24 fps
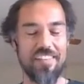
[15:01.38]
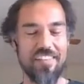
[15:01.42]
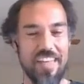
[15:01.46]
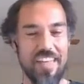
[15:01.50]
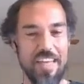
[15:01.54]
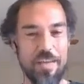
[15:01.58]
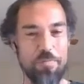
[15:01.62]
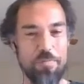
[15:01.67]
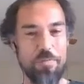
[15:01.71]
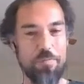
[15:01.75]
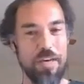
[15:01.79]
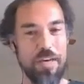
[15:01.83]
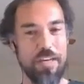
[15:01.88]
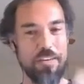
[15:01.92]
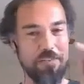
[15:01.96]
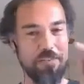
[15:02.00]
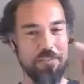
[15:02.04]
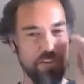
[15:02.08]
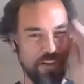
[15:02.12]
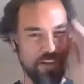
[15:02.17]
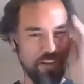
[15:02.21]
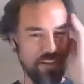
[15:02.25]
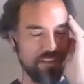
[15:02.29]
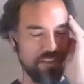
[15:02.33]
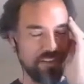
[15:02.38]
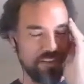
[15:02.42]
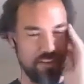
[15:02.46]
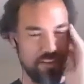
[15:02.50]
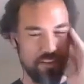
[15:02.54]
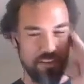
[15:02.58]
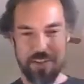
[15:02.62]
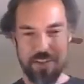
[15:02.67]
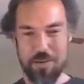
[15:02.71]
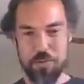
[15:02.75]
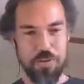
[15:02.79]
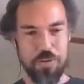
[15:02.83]
not escaped by strings, and
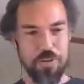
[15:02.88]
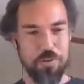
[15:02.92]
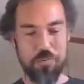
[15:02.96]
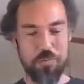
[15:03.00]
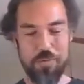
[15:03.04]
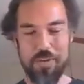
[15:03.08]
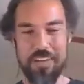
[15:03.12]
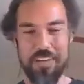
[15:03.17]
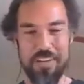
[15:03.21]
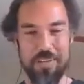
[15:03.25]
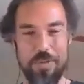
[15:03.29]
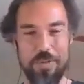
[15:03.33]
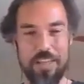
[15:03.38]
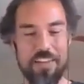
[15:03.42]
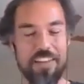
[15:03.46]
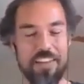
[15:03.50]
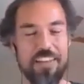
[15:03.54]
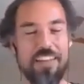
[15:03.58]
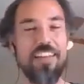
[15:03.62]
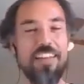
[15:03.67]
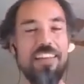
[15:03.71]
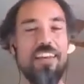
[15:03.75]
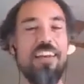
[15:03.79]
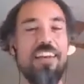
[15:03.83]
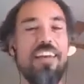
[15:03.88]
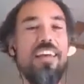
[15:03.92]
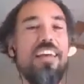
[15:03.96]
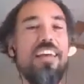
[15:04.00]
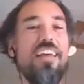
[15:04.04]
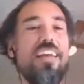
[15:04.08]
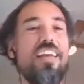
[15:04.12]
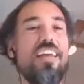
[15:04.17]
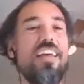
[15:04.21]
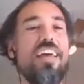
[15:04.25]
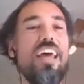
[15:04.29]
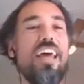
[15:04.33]
you're like, what what am I looking at?
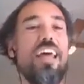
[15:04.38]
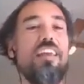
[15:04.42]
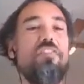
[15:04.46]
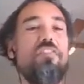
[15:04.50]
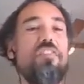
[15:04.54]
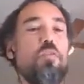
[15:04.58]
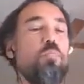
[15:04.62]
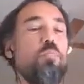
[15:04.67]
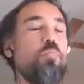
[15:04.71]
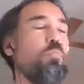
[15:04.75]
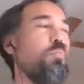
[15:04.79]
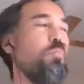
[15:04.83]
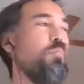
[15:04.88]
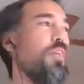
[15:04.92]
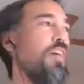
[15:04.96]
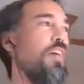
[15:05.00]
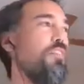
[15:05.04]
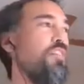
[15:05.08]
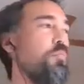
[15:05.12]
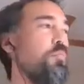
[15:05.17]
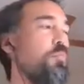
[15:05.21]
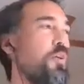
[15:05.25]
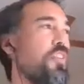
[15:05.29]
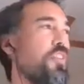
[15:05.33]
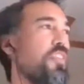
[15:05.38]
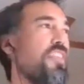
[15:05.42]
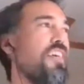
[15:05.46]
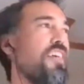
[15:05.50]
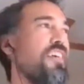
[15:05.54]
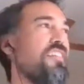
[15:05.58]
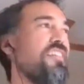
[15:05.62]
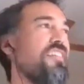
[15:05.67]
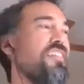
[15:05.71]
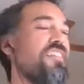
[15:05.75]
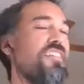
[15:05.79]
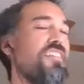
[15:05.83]
And if you if you put
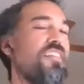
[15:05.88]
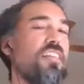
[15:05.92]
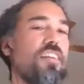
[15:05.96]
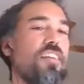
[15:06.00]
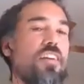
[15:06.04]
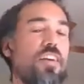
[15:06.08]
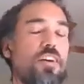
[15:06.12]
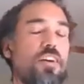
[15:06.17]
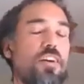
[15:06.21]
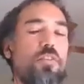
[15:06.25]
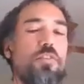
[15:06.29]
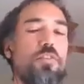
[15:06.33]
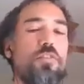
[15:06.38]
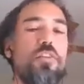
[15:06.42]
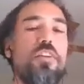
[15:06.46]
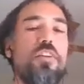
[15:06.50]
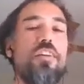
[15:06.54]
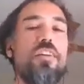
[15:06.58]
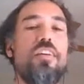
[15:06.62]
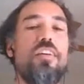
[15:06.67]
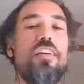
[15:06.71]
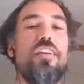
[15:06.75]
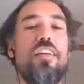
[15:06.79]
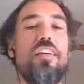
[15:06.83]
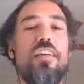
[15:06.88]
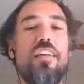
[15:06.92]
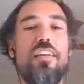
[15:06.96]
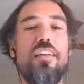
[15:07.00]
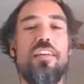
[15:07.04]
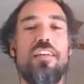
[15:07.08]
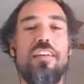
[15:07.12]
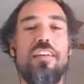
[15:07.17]
this code